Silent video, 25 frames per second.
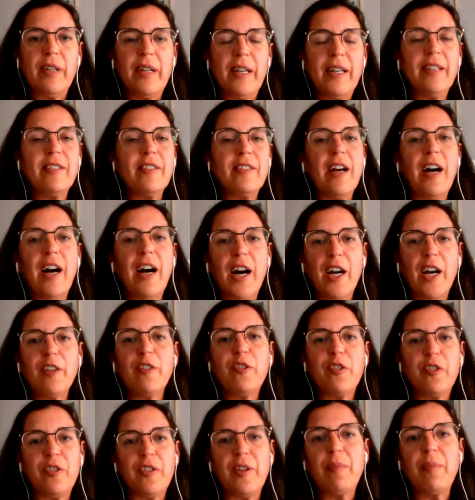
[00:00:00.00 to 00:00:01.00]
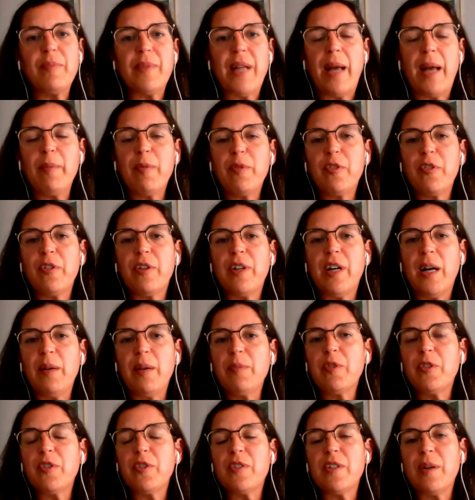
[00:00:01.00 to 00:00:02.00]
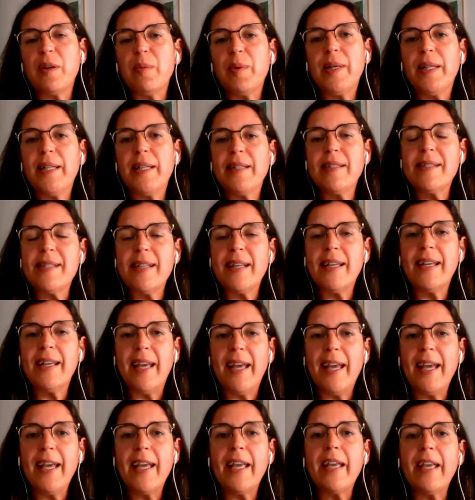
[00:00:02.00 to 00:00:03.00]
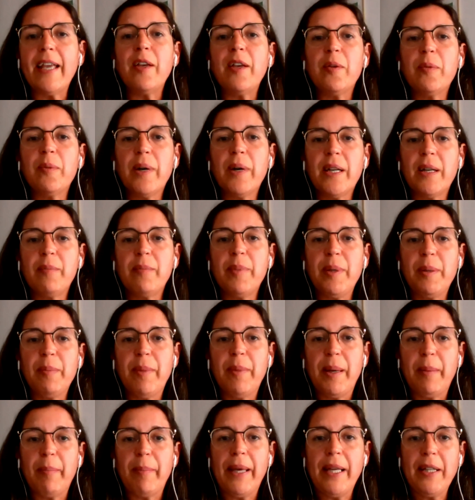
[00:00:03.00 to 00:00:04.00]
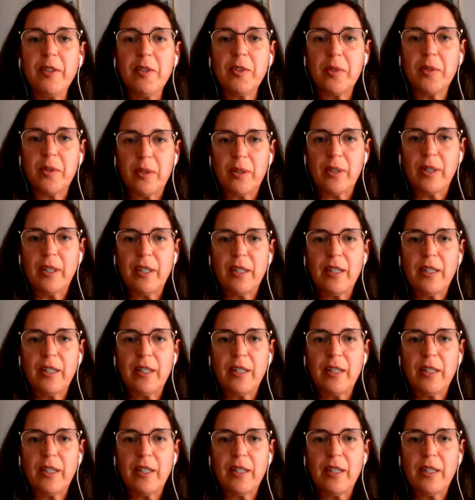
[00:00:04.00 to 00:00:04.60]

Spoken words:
It's hard sometimes to come to someone and say, hey, you want to be my mentor?